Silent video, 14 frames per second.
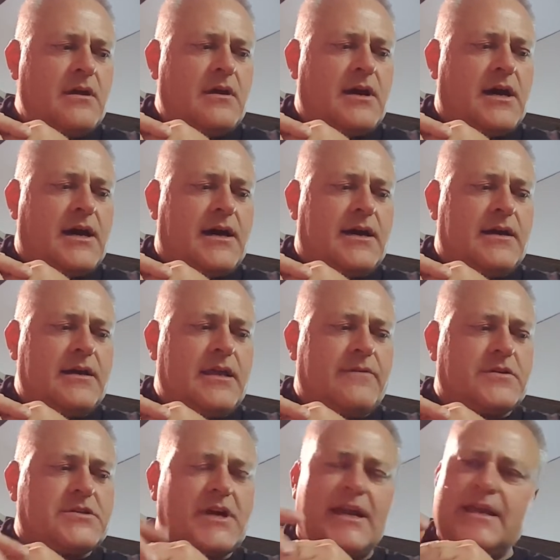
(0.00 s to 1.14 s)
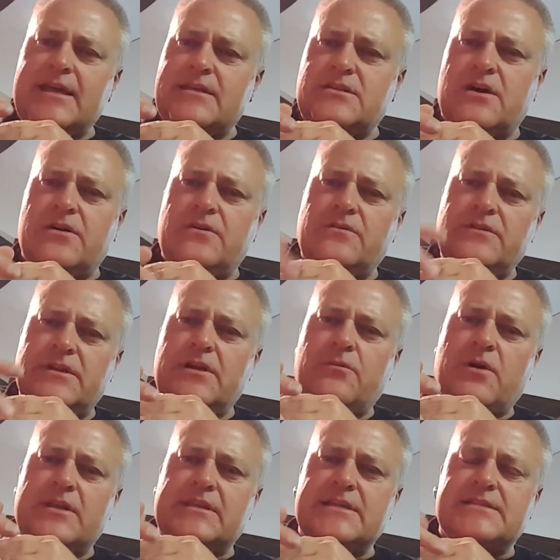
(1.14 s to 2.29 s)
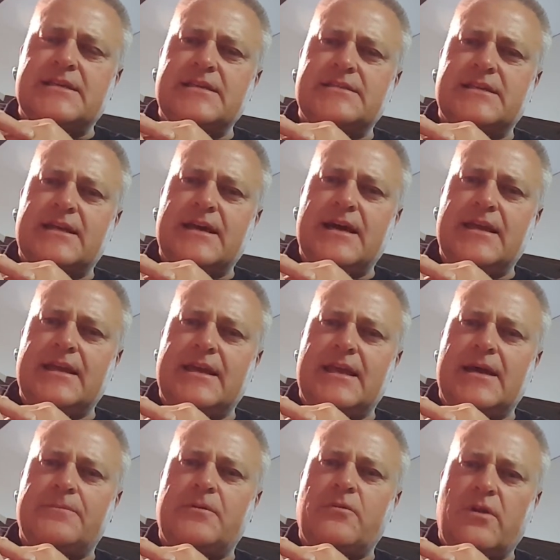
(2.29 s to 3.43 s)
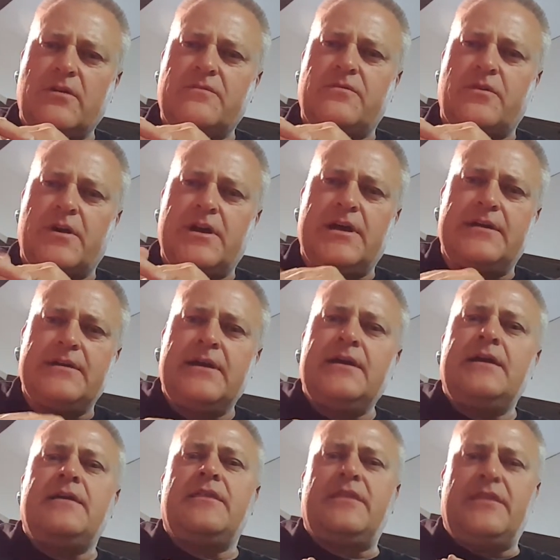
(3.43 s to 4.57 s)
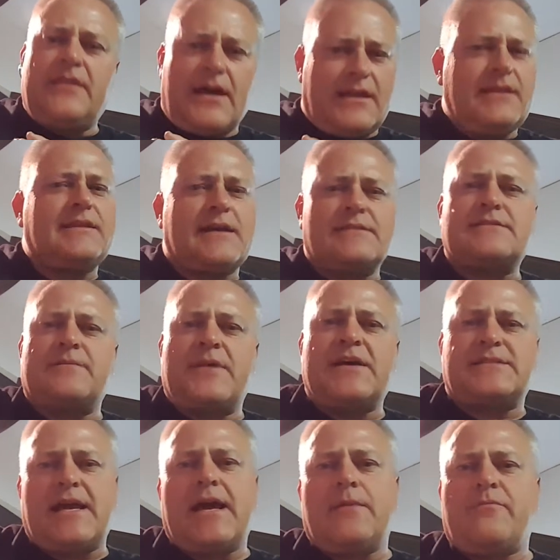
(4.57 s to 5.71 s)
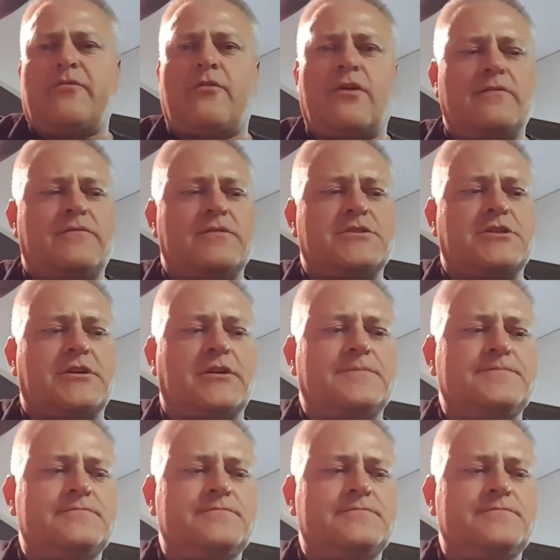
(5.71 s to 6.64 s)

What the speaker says: if you're trying to get tone and you want these things to kind of get up and work for you, I think that's the best amp for it, for sure.